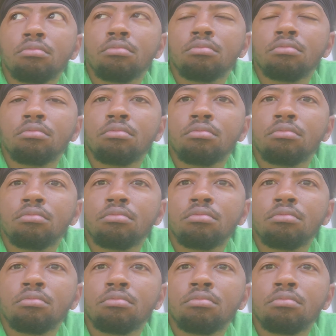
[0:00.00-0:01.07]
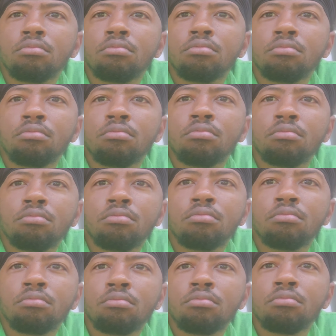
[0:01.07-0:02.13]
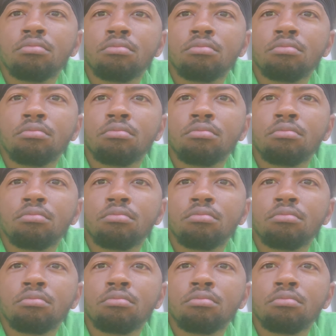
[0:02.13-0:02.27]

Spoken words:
(not speaking)